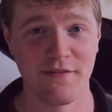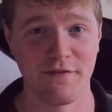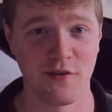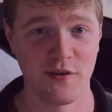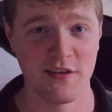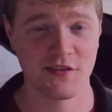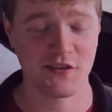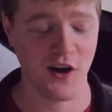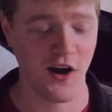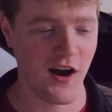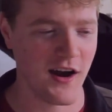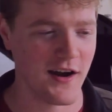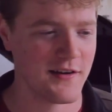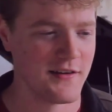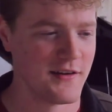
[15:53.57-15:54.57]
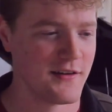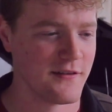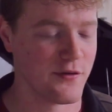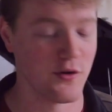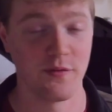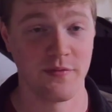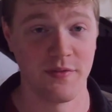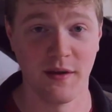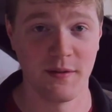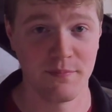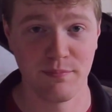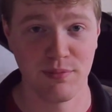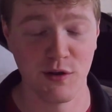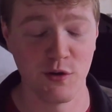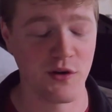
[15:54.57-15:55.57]
for this car, for
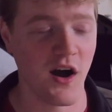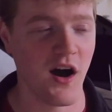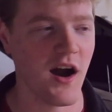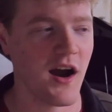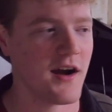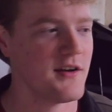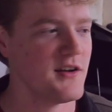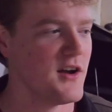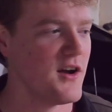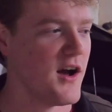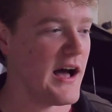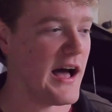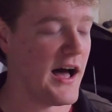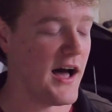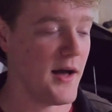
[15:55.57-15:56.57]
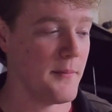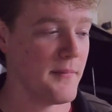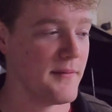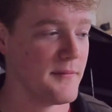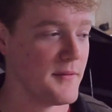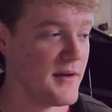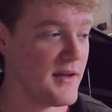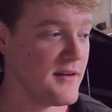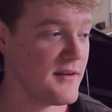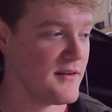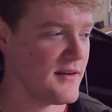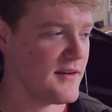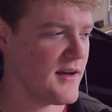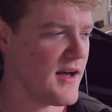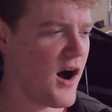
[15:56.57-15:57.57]
the blue car,
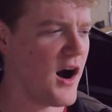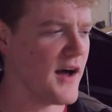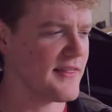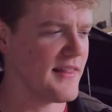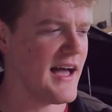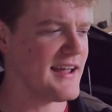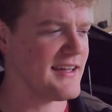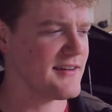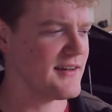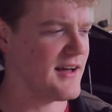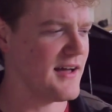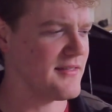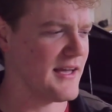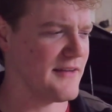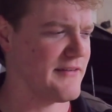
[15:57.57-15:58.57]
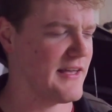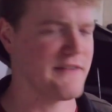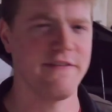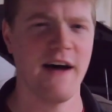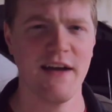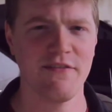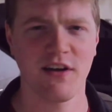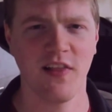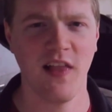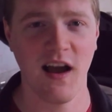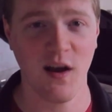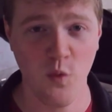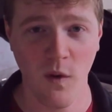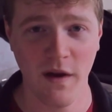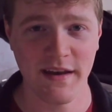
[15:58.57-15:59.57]
on like 5
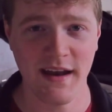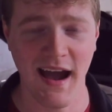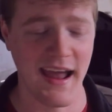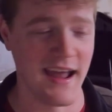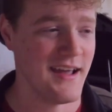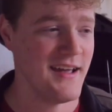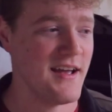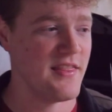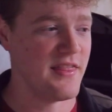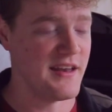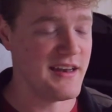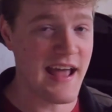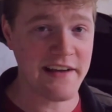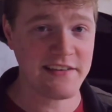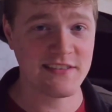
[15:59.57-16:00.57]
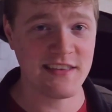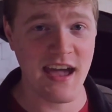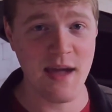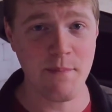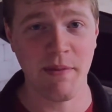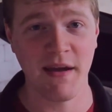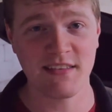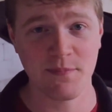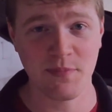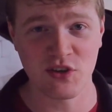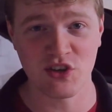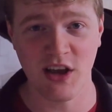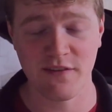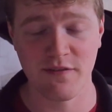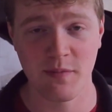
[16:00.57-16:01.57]
o'clock one night. The next day, picked up the
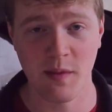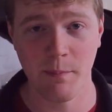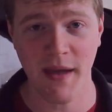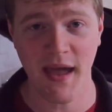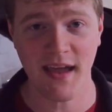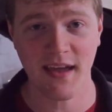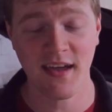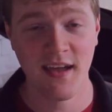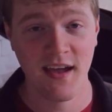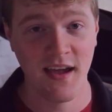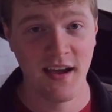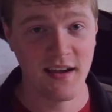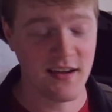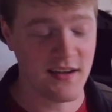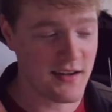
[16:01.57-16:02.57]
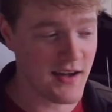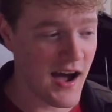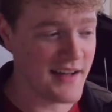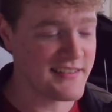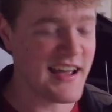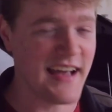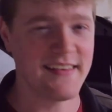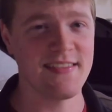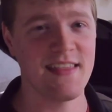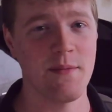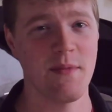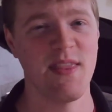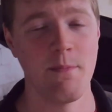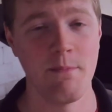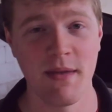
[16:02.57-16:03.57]
check from the bank, contacted
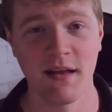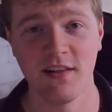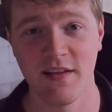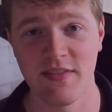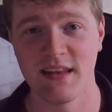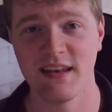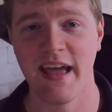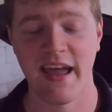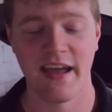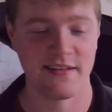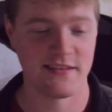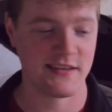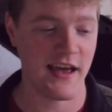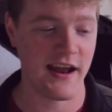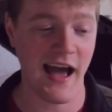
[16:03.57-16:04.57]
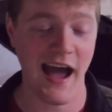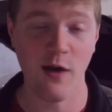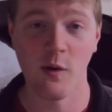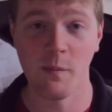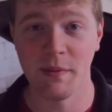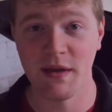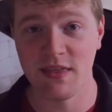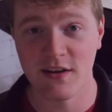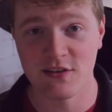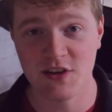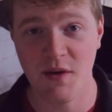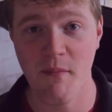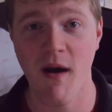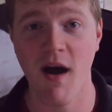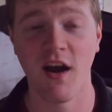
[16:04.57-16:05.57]
them in the middle of the day and said, I will be there
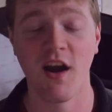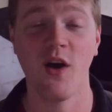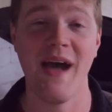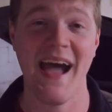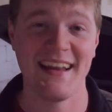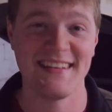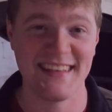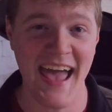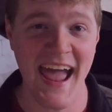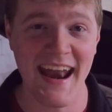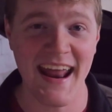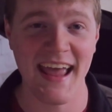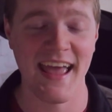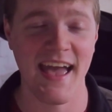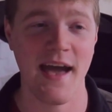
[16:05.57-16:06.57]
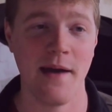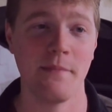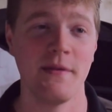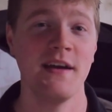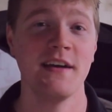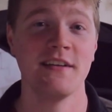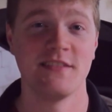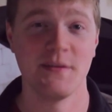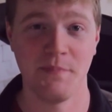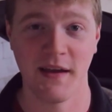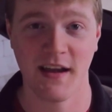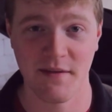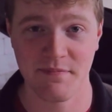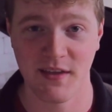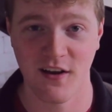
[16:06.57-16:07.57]
tomorrow at 10 a.m. to
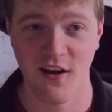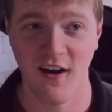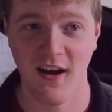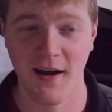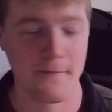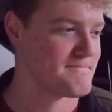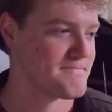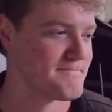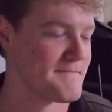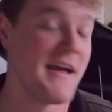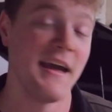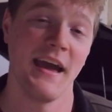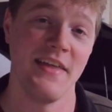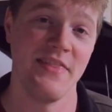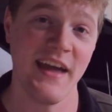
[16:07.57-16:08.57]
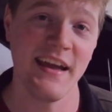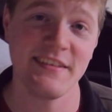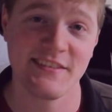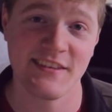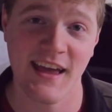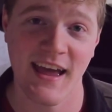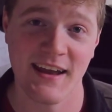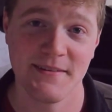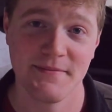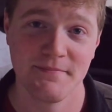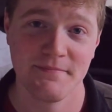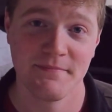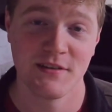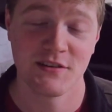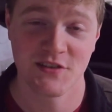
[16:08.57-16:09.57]
pick up the car. And they said,
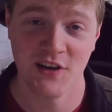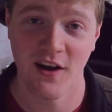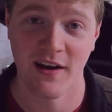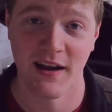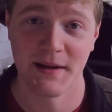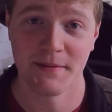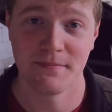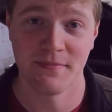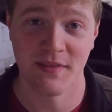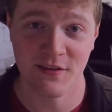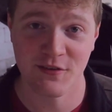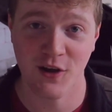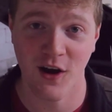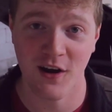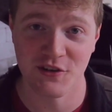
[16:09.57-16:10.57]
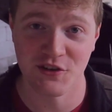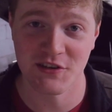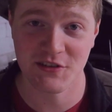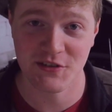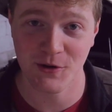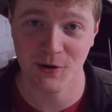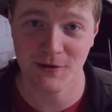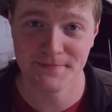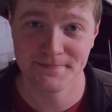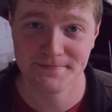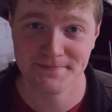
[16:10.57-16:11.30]
sorry, this car just sold.